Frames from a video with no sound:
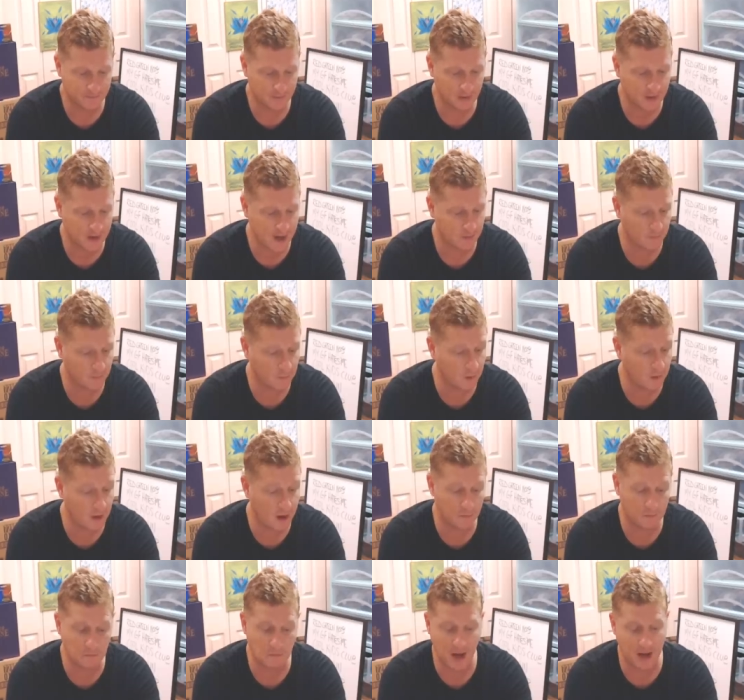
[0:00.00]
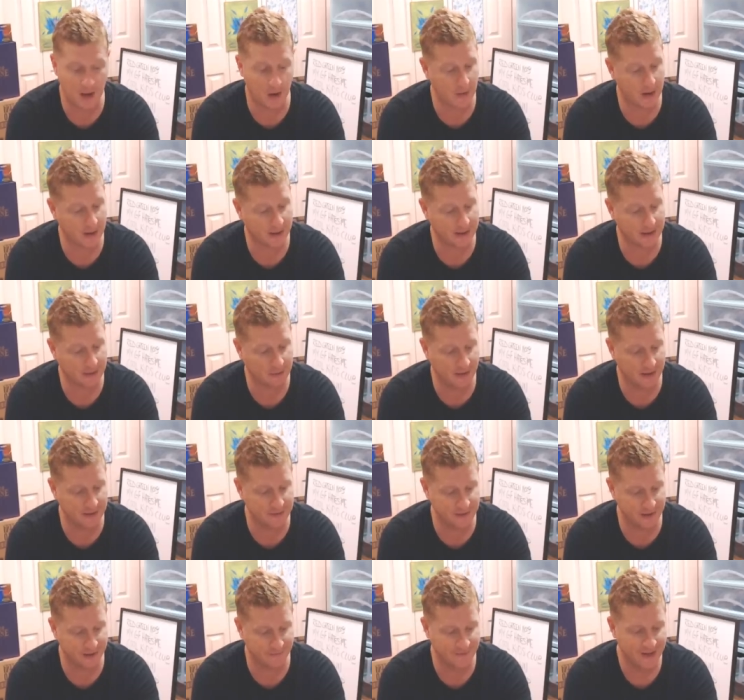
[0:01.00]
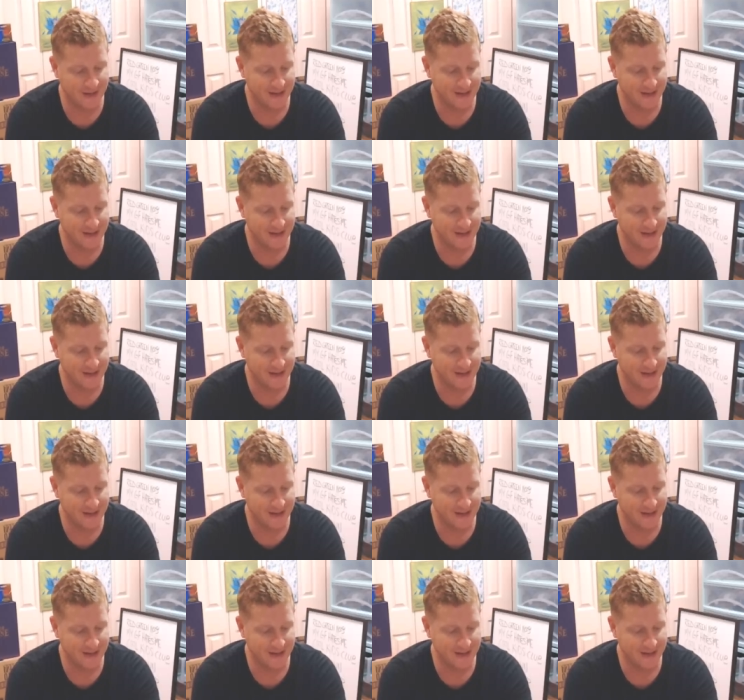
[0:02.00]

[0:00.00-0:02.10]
Okay, well, I don't want to get crazy here.